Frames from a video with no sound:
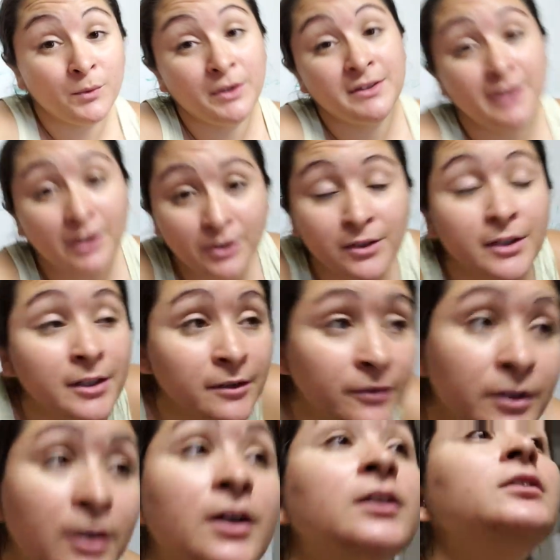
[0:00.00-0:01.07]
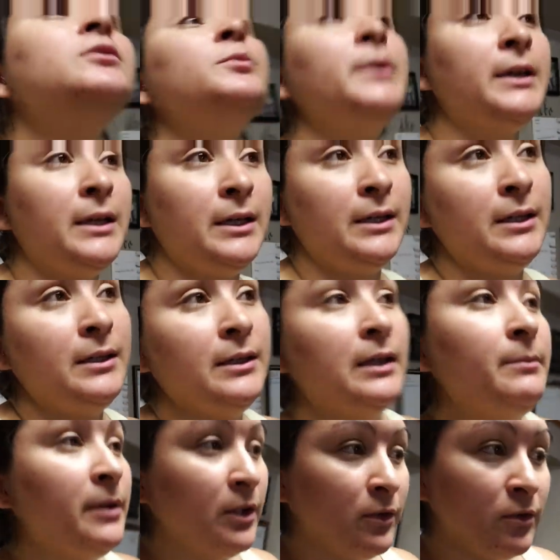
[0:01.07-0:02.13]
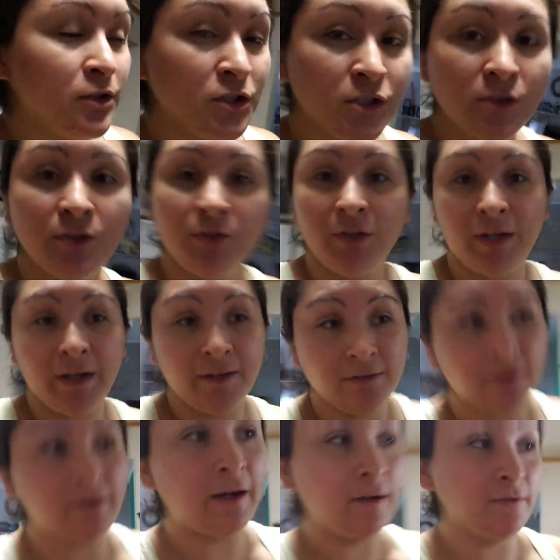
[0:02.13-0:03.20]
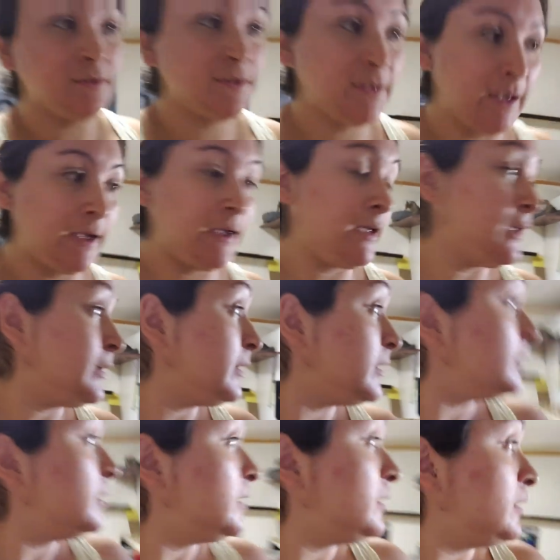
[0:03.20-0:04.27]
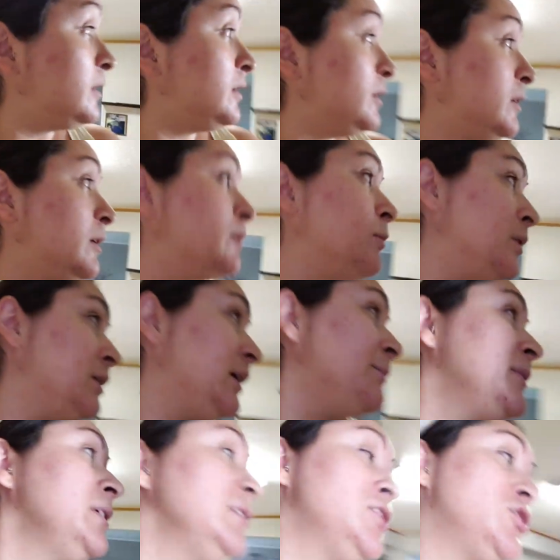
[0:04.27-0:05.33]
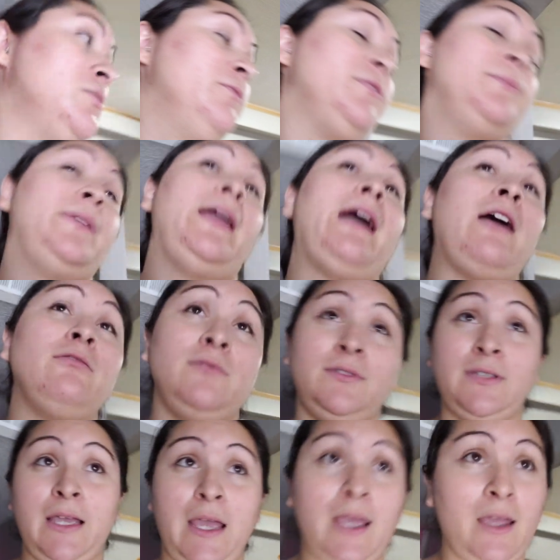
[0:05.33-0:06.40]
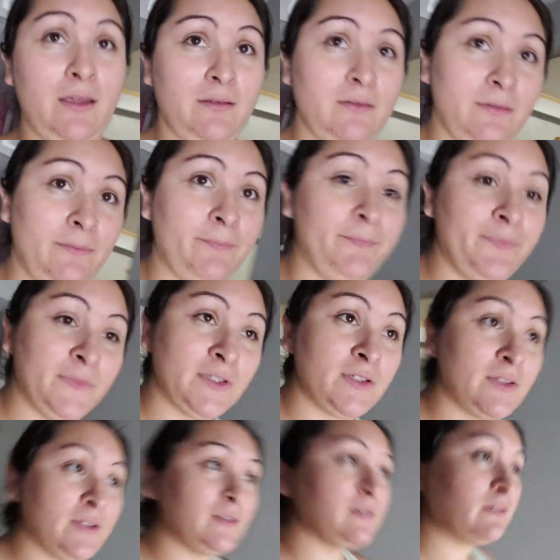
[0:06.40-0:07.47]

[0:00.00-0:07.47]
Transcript: we decorated for Halloween. Let me go show you guys our outside. Wait. Well, I'm gonna show them from the outside. So this